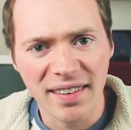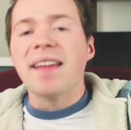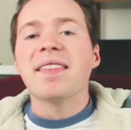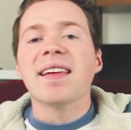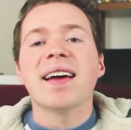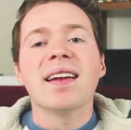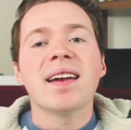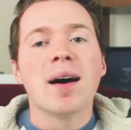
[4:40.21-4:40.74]
And
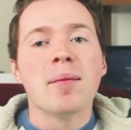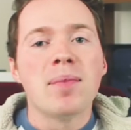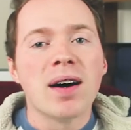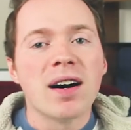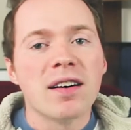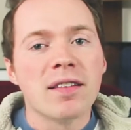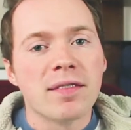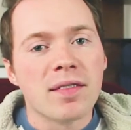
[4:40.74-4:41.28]
then
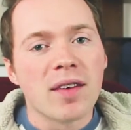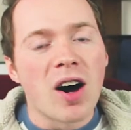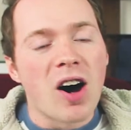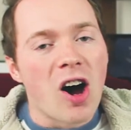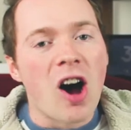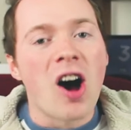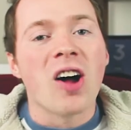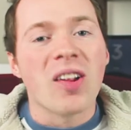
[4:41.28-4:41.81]
above
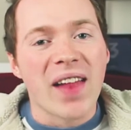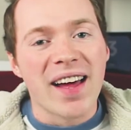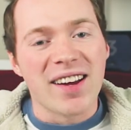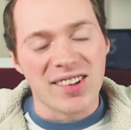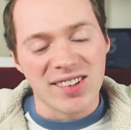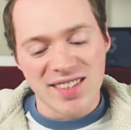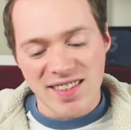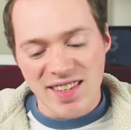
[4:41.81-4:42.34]
all
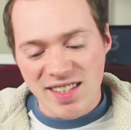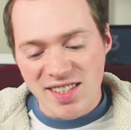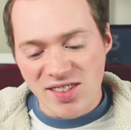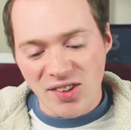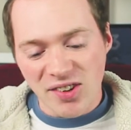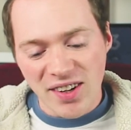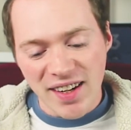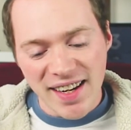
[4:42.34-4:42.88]
else, this
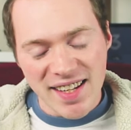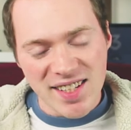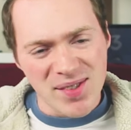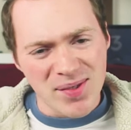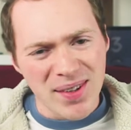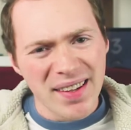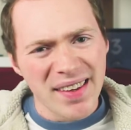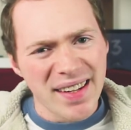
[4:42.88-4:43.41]
story is
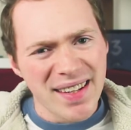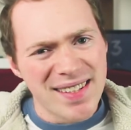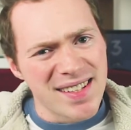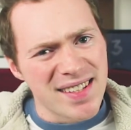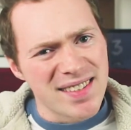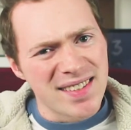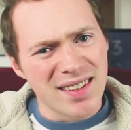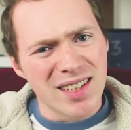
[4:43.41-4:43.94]
really
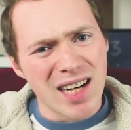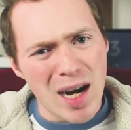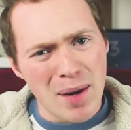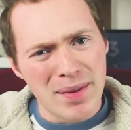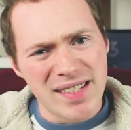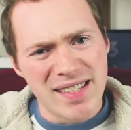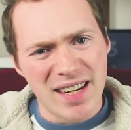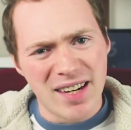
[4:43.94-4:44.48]
just a
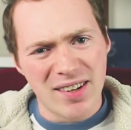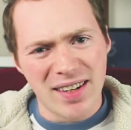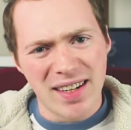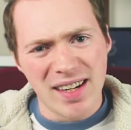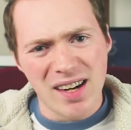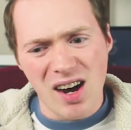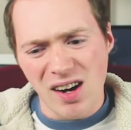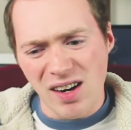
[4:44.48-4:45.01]

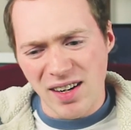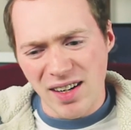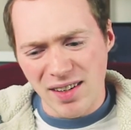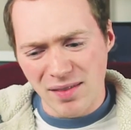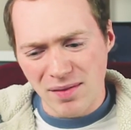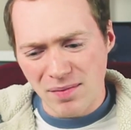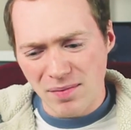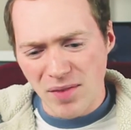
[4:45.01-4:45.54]
commentary
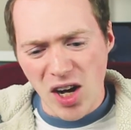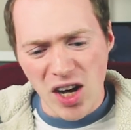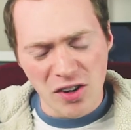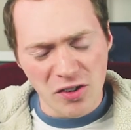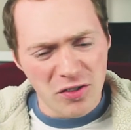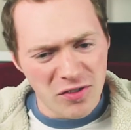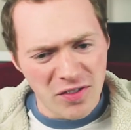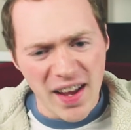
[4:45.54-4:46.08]
on
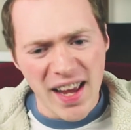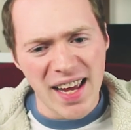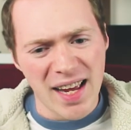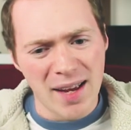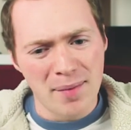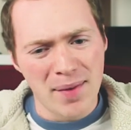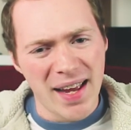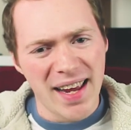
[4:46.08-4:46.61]

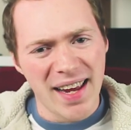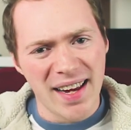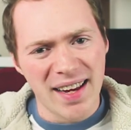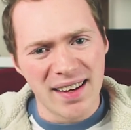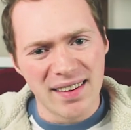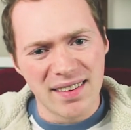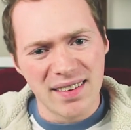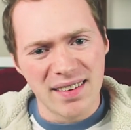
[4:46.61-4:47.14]
fame
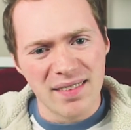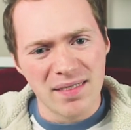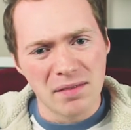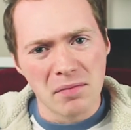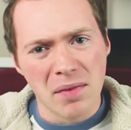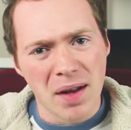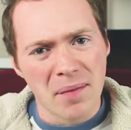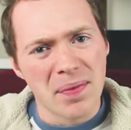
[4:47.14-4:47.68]
and
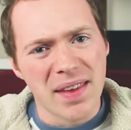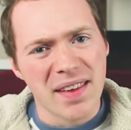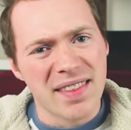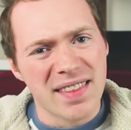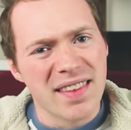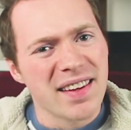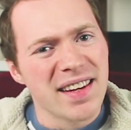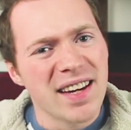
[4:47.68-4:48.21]

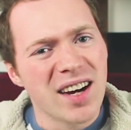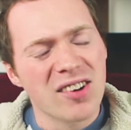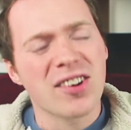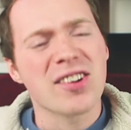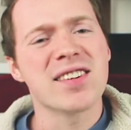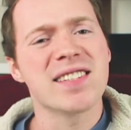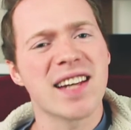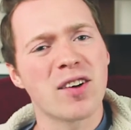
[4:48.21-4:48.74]
the
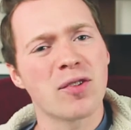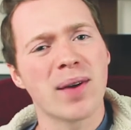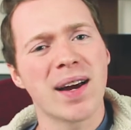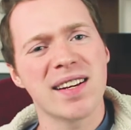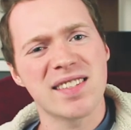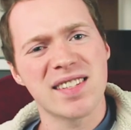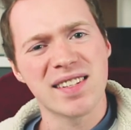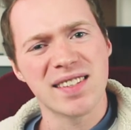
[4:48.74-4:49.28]
younger
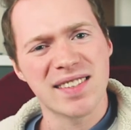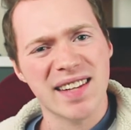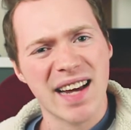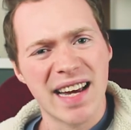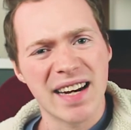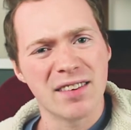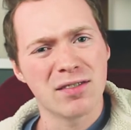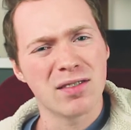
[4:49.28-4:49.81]
generation's
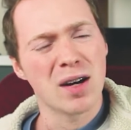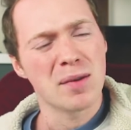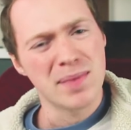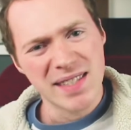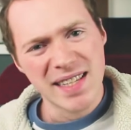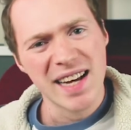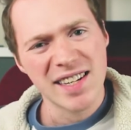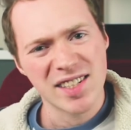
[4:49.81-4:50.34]
kind of
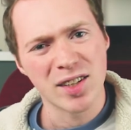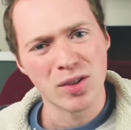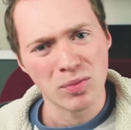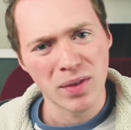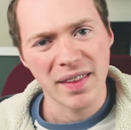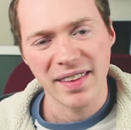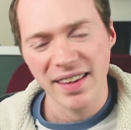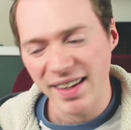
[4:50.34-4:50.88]
obsession
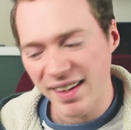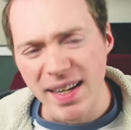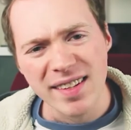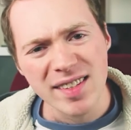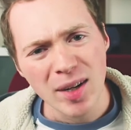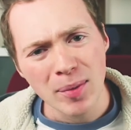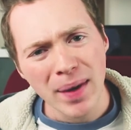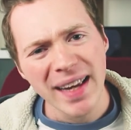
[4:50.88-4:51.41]
with it.
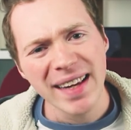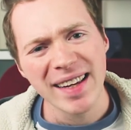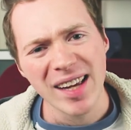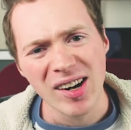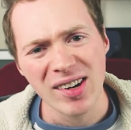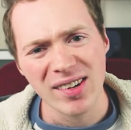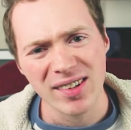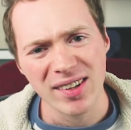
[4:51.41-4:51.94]
Because our main
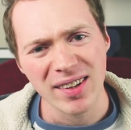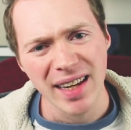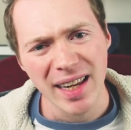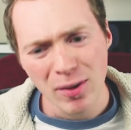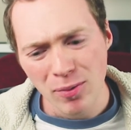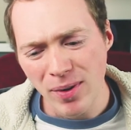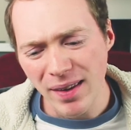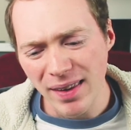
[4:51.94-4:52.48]
character,
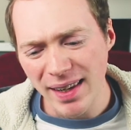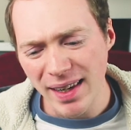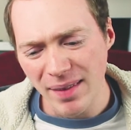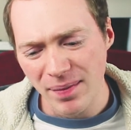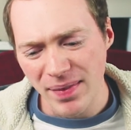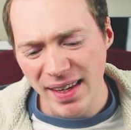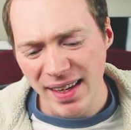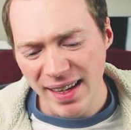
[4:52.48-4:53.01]
he
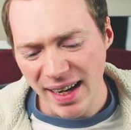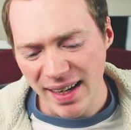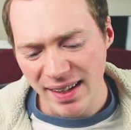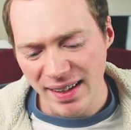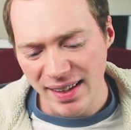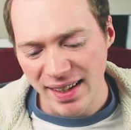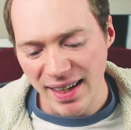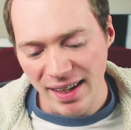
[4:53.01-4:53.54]

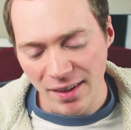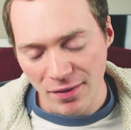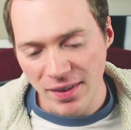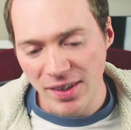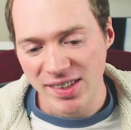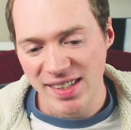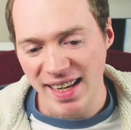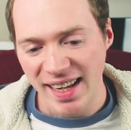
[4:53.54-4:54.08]
kind of
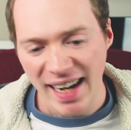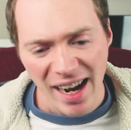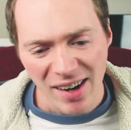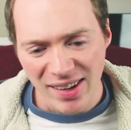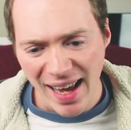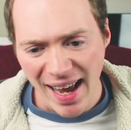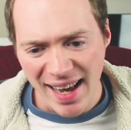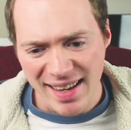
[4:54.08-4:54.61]
feels like an
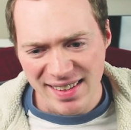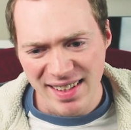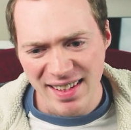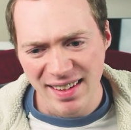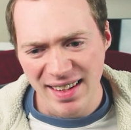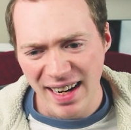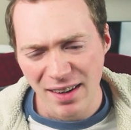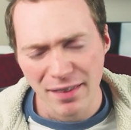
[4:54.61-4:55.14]
outcast. He
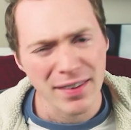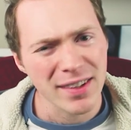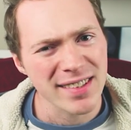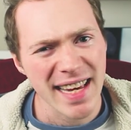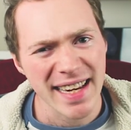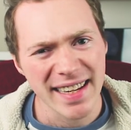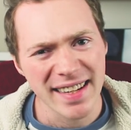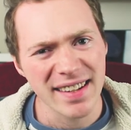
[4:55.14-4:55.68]
kind of feels
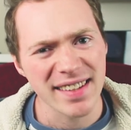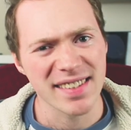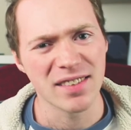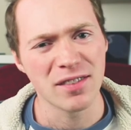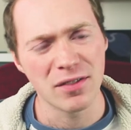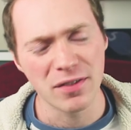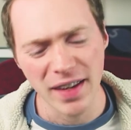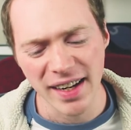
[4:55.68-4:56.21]
like he doesn't
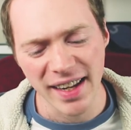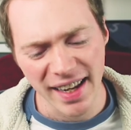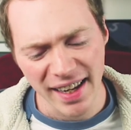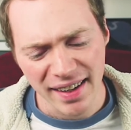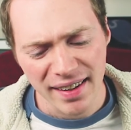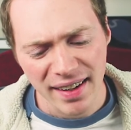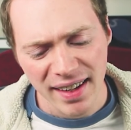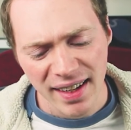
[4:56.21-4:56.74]
fit
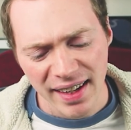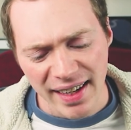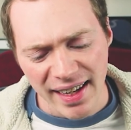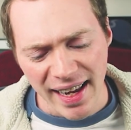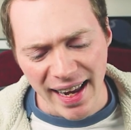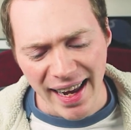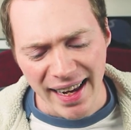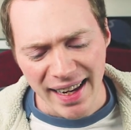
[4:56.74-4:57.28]
in,
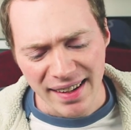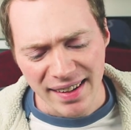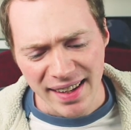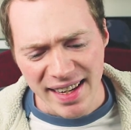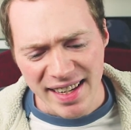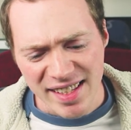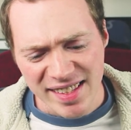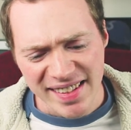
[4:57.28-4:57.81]
And
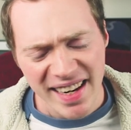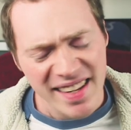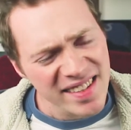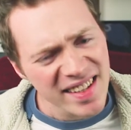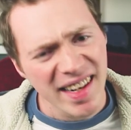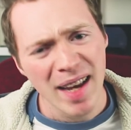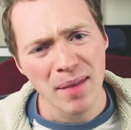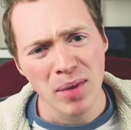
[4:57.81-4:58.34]
he's
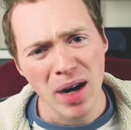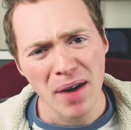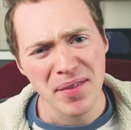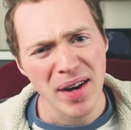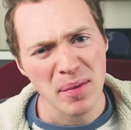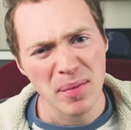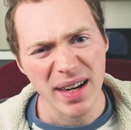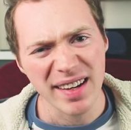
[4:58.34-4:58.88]
chasing hip hop
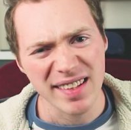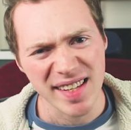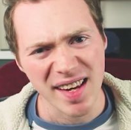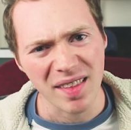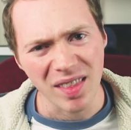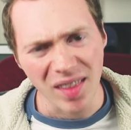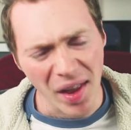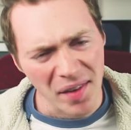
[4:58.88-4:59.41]
not because he
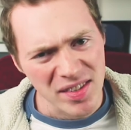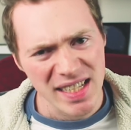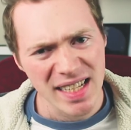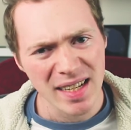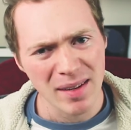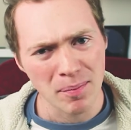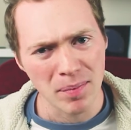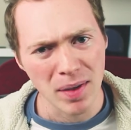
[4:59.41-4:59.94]
loves
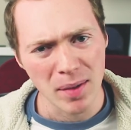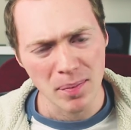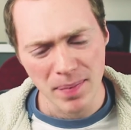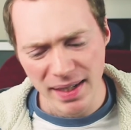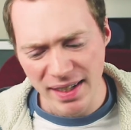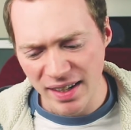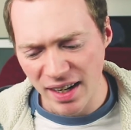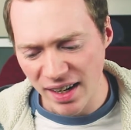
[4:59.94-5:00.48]
it, but
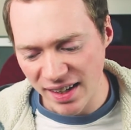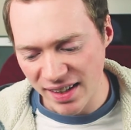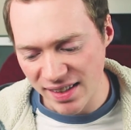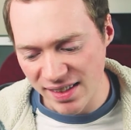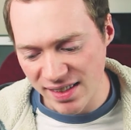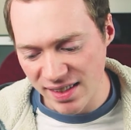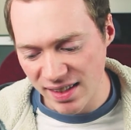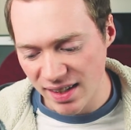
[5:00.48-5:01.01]

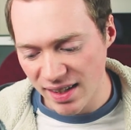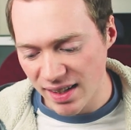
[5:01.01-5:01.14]
because